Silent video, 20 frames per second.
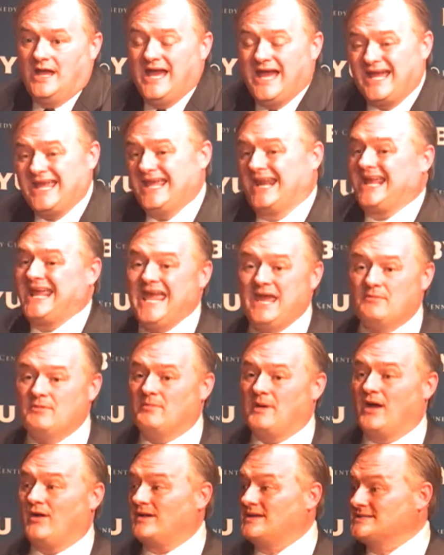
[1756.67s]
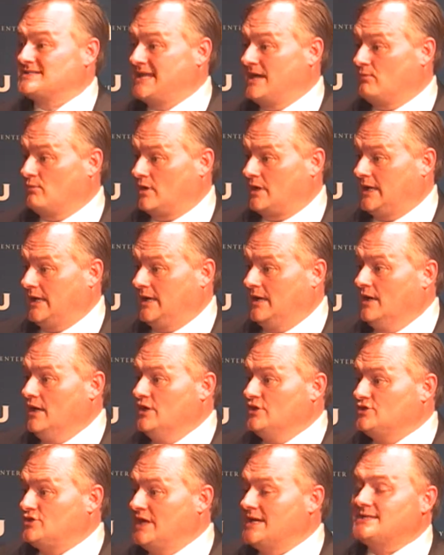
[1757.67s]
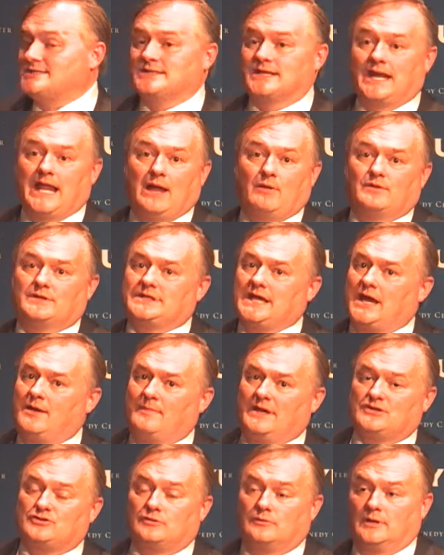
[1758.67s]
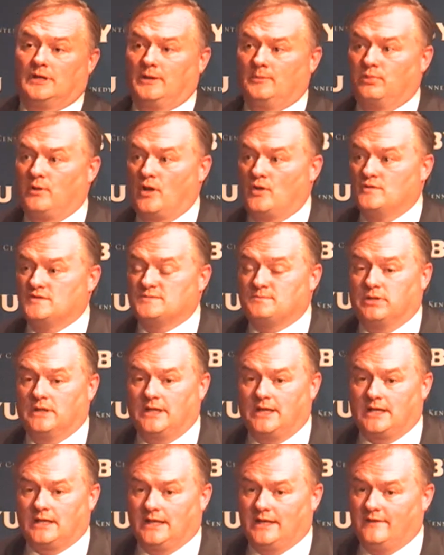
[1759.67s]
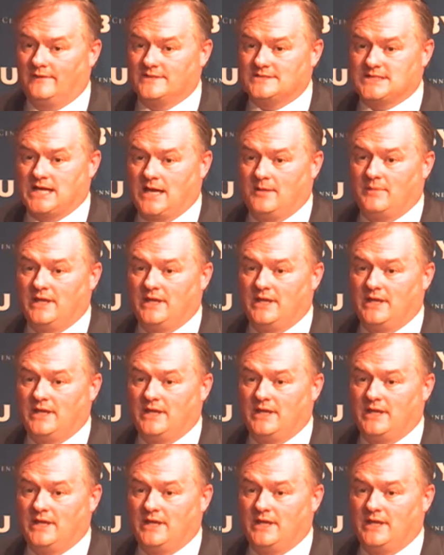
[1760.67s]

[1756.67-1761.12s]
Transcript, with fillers: Again, it came about because networking. Jason and I were diametrically opposed politically at the time.